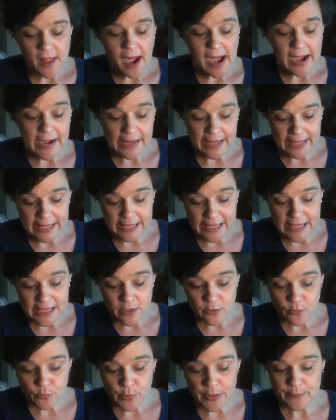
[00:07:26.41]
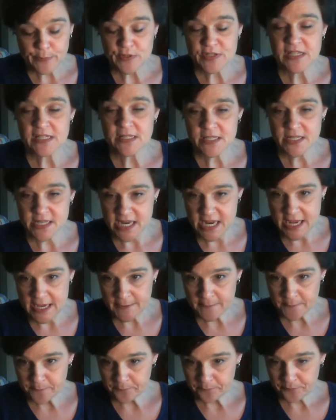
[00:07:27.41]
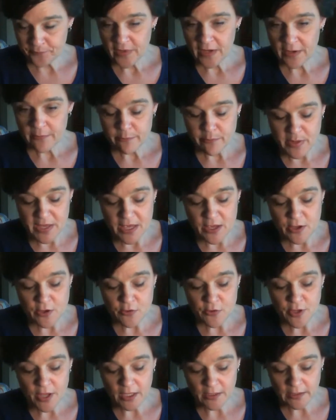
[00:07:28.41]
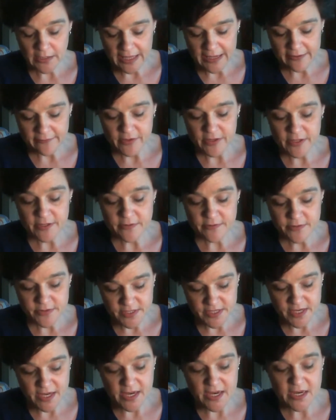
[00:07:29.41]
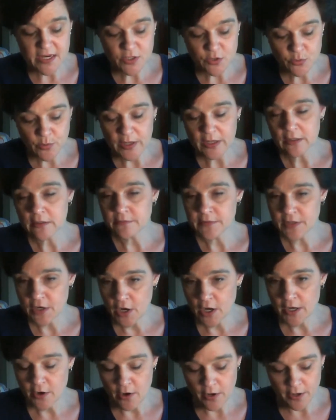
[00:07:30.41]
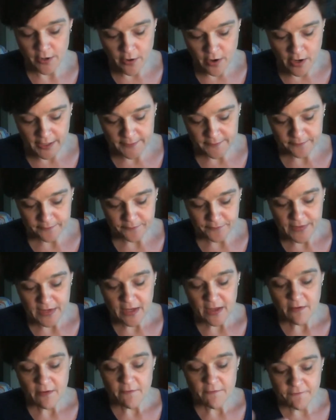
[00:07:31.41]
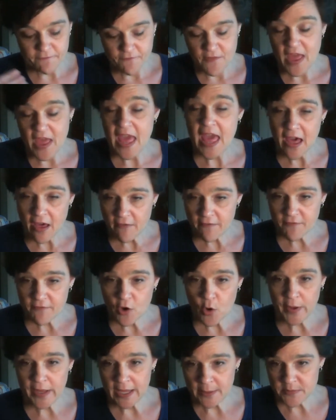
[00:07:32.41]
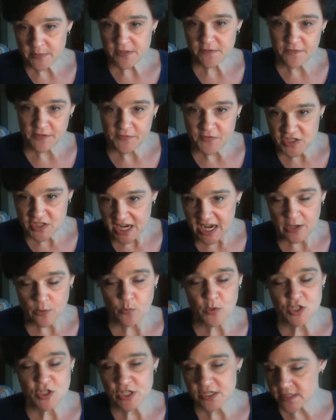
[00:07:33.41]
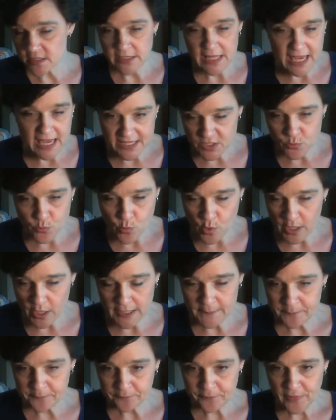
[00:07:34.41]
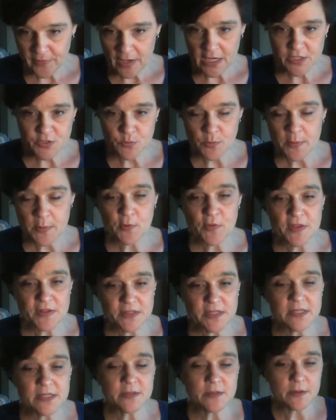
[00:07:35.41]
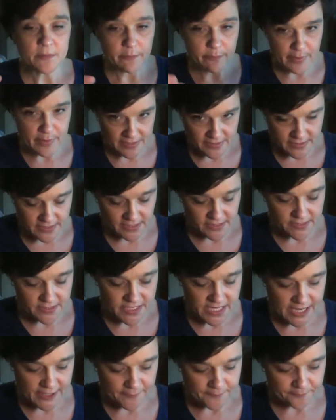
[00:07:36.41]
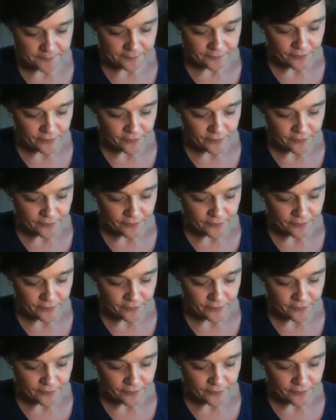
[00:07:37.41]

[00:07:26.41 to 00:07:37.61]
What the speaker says: A represents 10, B 11, C 12, and on and on and on. F going up to 15, which is the last one, because remember this is base 16.